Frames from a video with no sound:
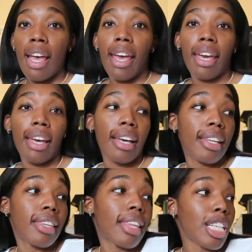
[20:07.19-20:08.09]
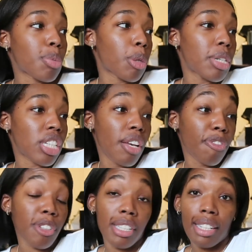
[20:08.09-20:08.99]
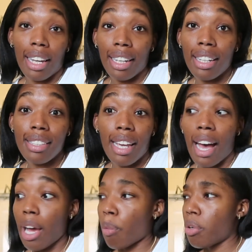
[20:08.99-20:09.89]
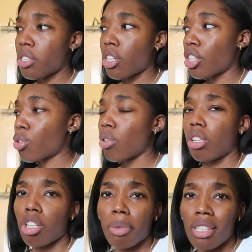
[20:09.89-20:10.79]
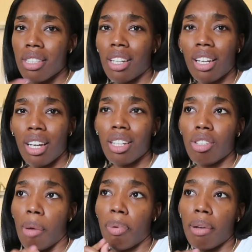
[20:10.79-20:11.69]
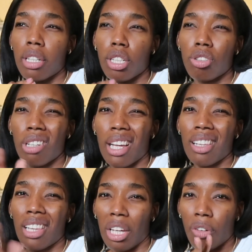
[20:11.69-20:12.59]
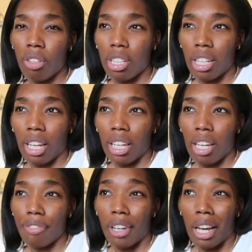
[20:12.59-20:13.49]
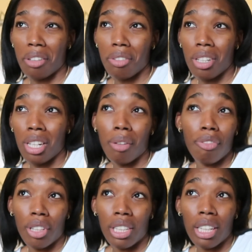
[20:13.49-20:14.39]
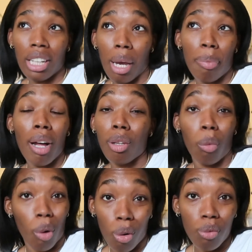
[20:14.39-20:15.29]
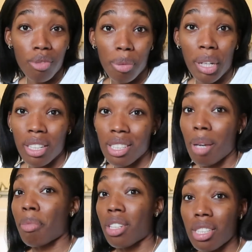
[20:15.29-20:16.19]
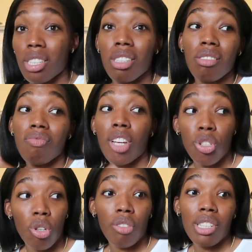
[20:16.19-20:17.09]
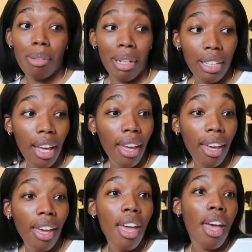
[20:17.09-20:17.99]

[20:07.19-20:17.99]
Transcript: And that's pretty much it for tonight. I was going to do a little bit of studying, so I'm probably going to do that later on in the night if I end up feeling like it. I probably won't, to be honest. I'm going to just enjoy the rest of my day.